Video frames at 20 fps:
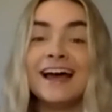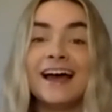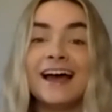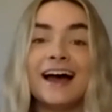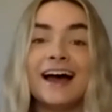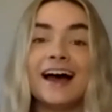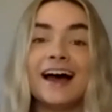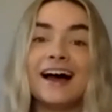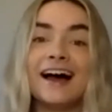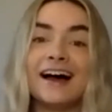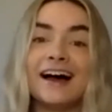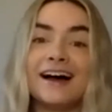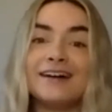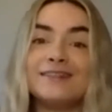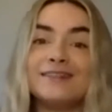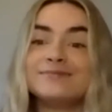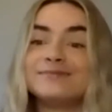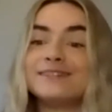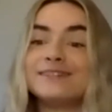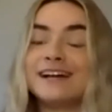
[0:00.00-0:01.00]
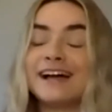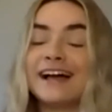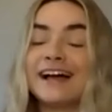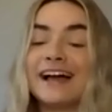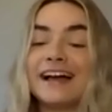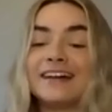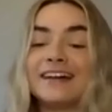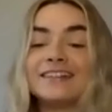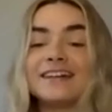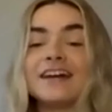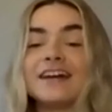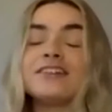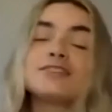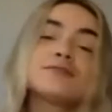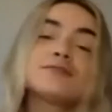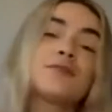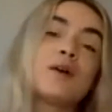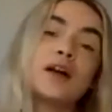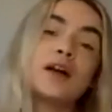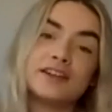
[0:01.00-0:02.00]
And I just
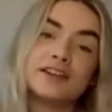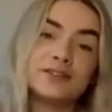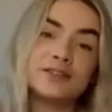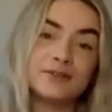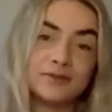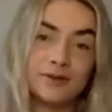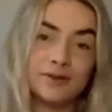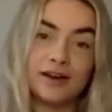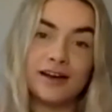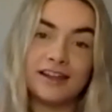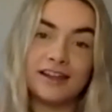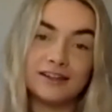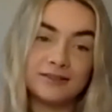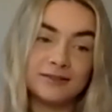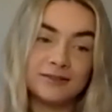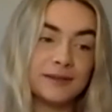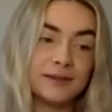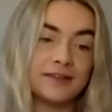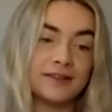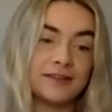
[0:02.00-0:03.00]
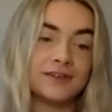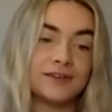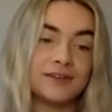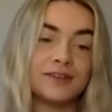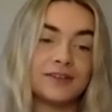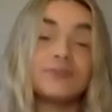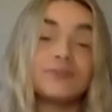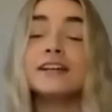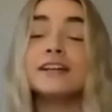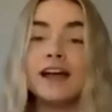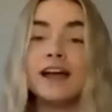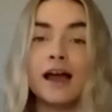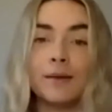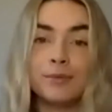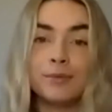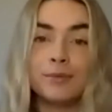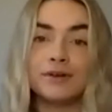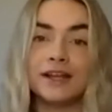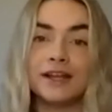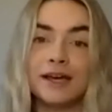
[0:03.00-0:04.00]
thought I'd do a little bit of a recap
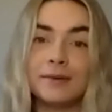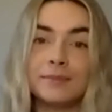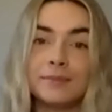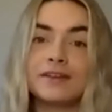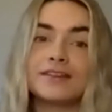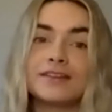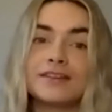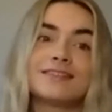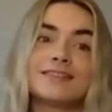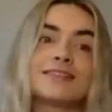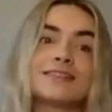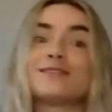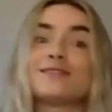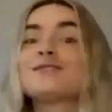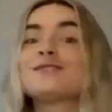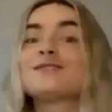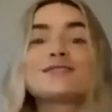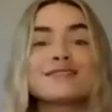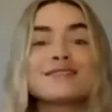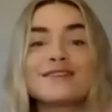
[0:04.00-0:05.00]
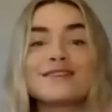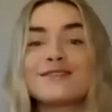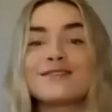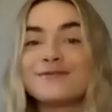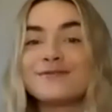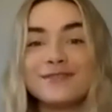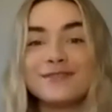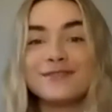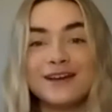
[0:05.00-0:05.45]
on it because there's lots of